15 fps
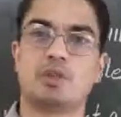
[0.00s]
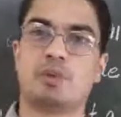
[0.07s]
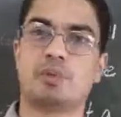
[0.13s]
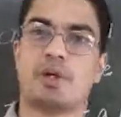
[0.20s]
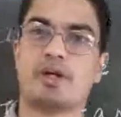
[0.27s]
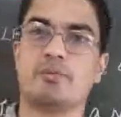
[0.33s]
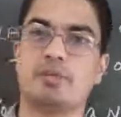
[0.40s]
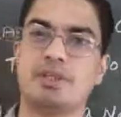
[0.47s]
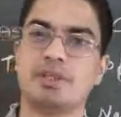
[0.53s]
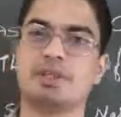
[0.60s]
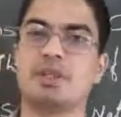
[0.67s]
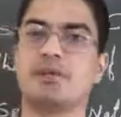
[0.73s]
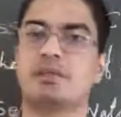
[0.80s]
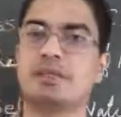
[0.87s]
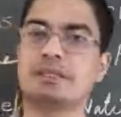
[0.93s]
So Prime
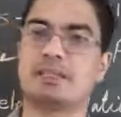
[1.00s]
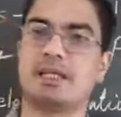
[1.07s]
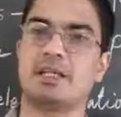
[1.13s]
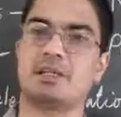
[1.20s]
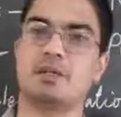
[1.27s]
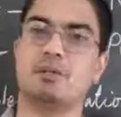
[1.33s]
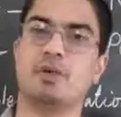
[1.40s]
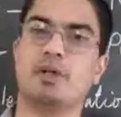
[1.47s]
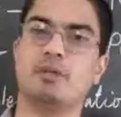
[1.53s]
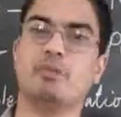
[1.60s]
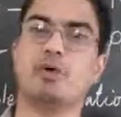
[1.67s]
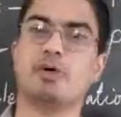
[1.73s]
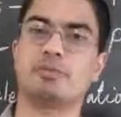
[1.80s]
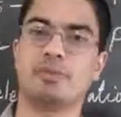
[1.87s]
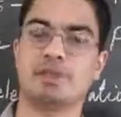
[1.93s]
Minister will select many
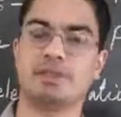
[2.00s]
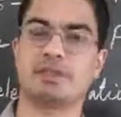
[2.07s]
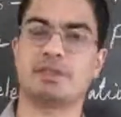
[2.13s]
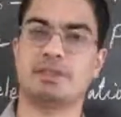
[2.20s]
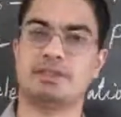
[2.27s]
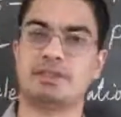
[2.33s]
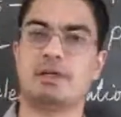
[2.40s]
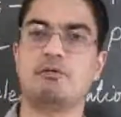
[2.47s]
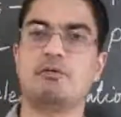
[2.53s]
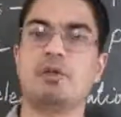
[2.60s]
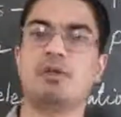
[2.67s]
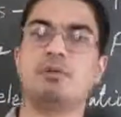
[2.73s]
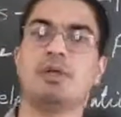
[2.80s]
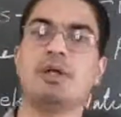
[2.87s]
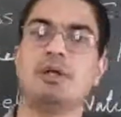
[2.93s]
more ministers. Some
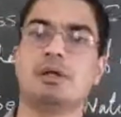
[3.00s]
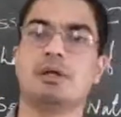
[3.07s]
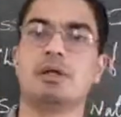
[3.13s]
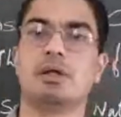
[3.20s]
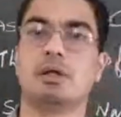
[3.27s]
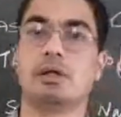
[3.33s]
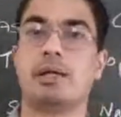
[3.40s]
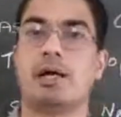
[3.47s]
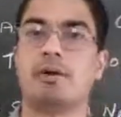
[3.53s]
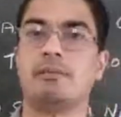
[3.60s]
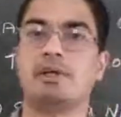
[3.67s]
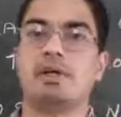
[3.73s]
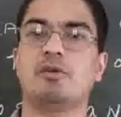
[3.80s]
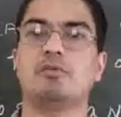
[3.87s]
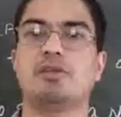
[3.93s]
will be
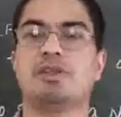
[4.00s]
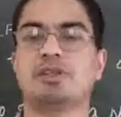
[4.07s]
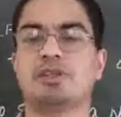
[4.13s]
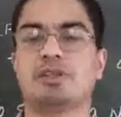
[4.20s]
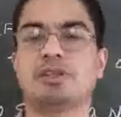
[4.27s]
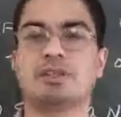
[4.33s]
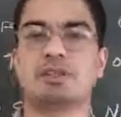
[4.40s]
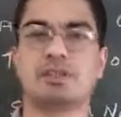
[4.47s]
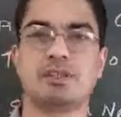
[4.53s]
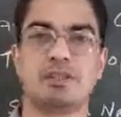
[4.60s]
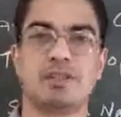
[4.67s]
cabinet ministers,